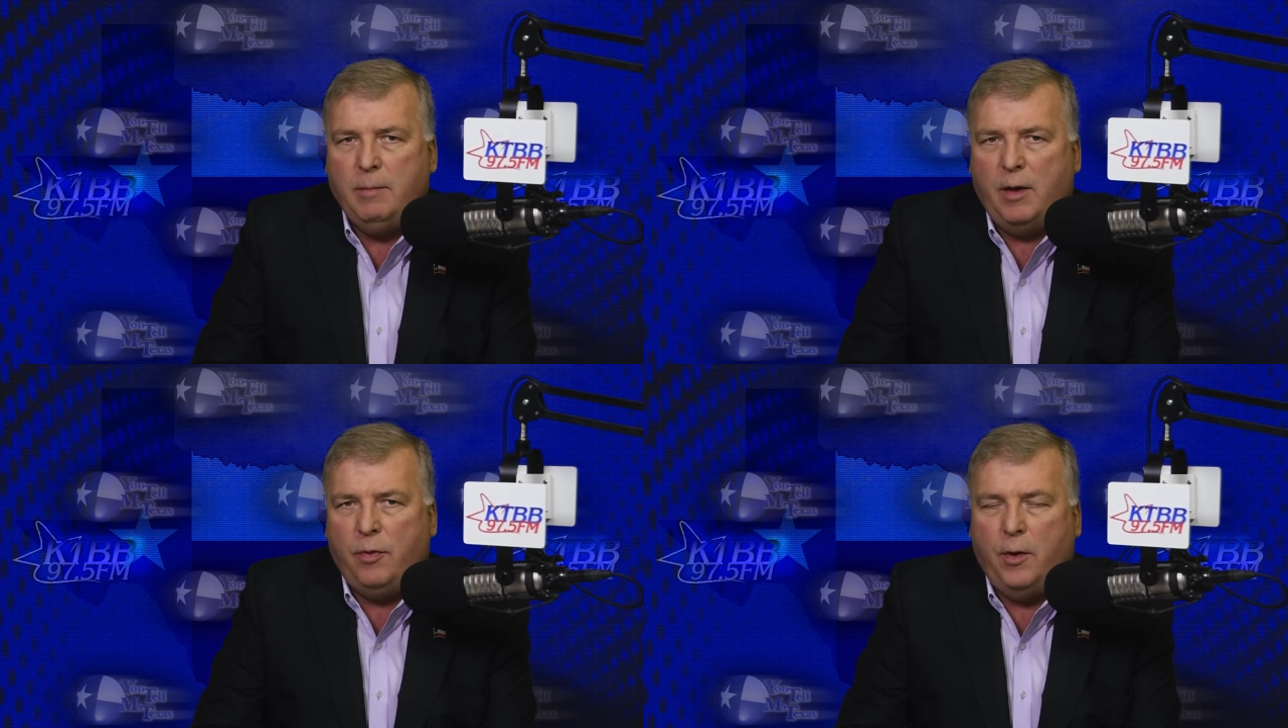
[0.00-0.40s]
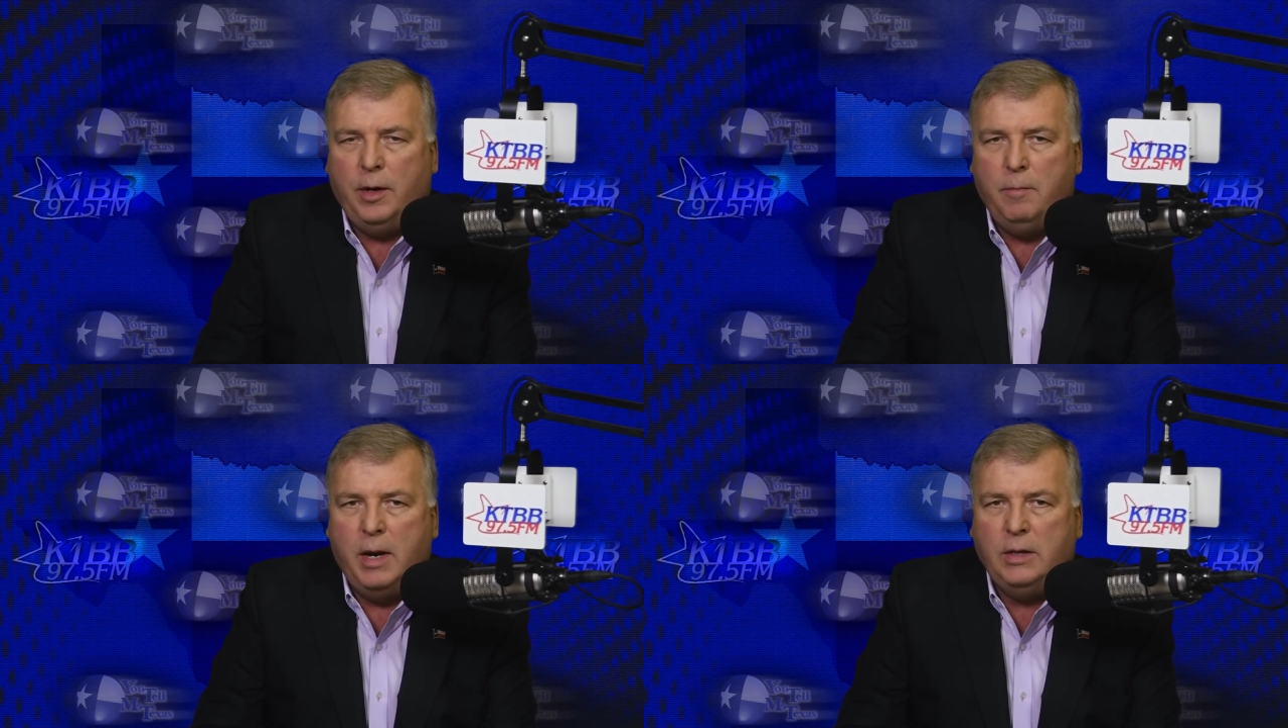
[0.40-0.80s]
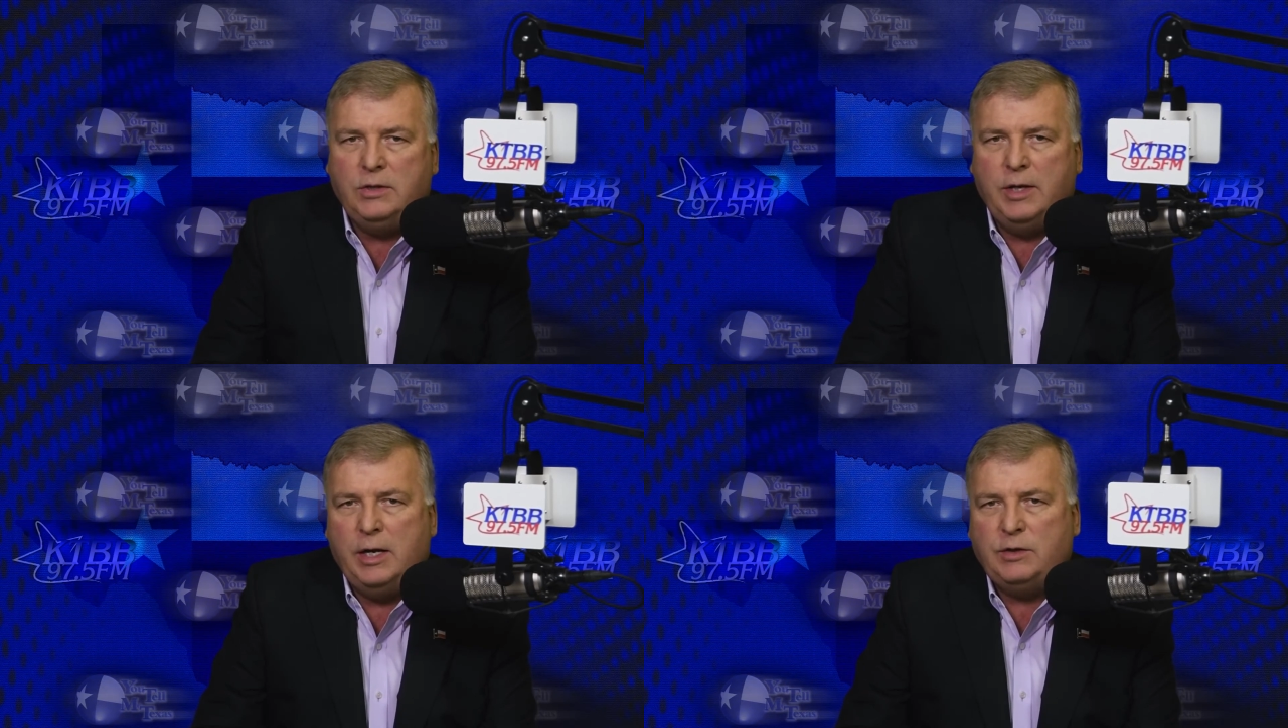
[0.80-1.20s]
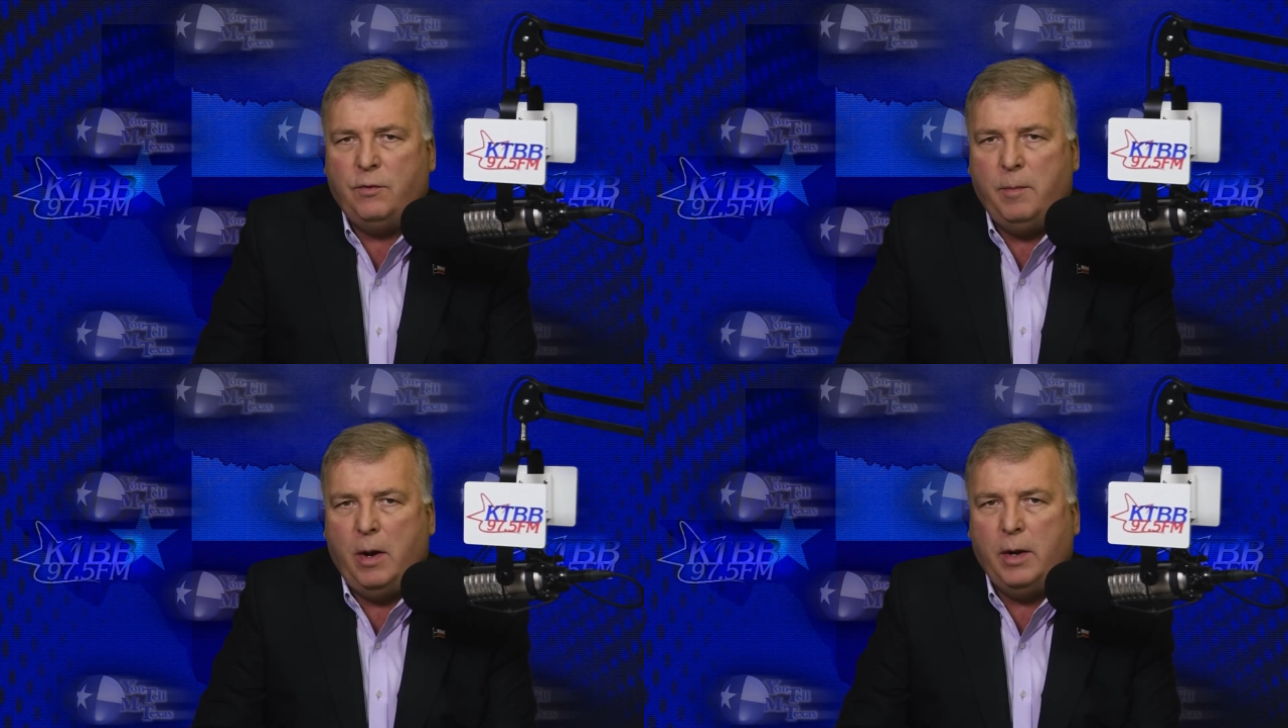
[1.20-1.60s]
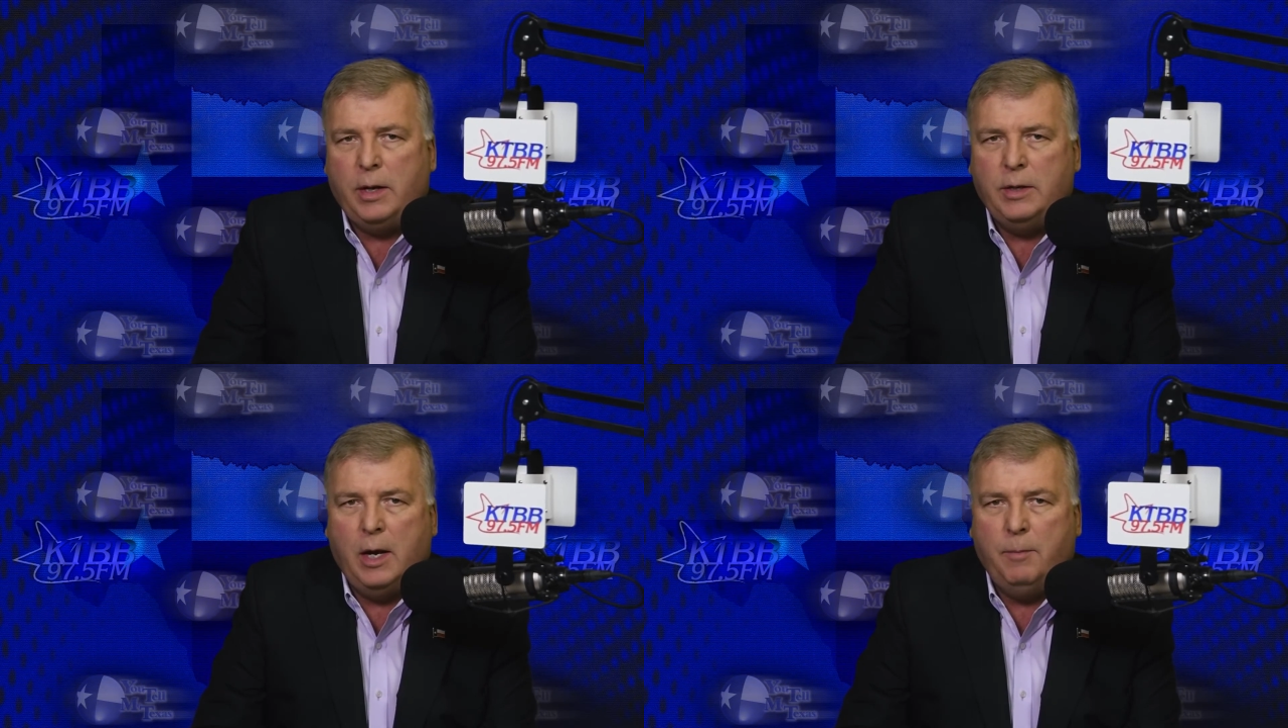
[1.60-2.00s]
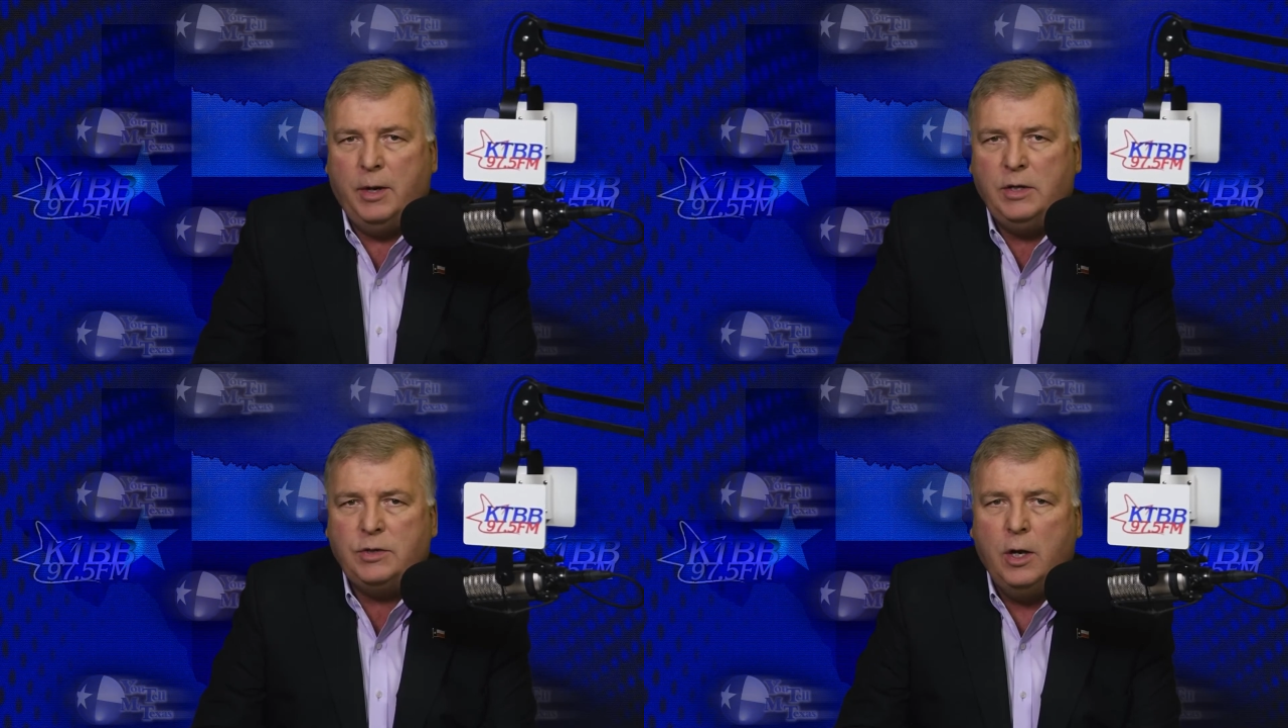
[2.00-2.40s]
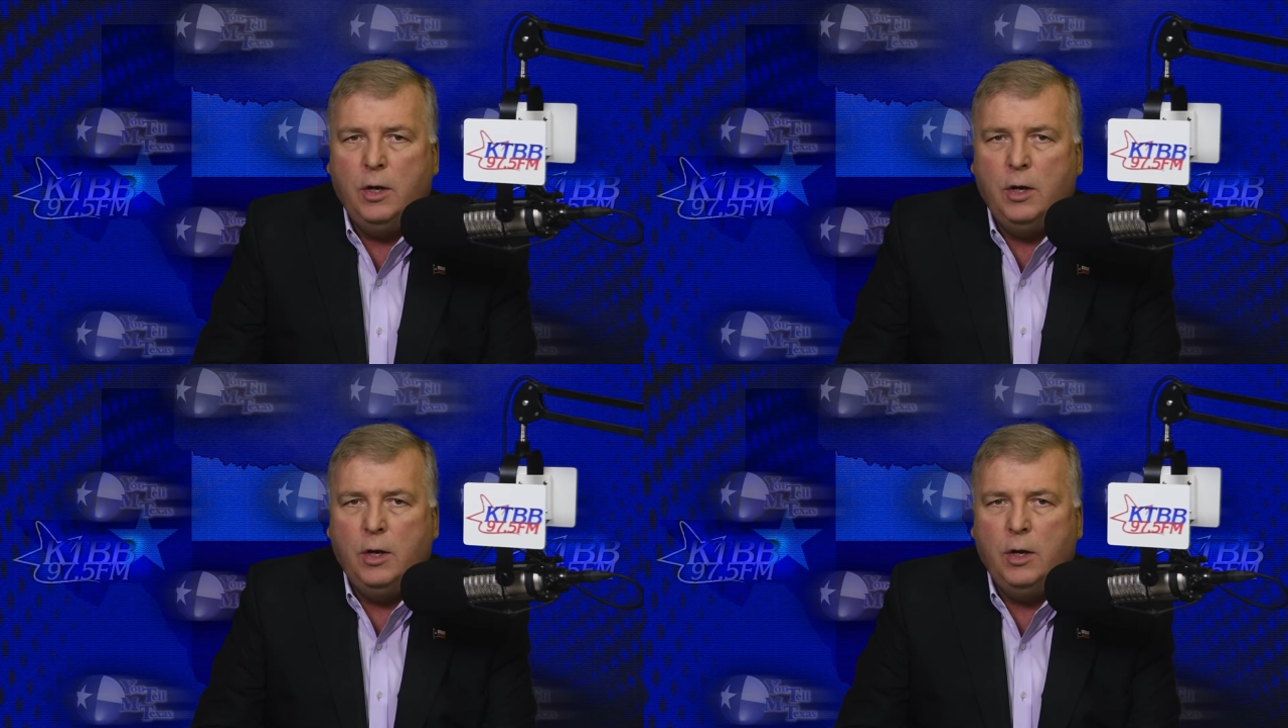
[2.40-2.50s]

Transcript: I thought it made sense for American companies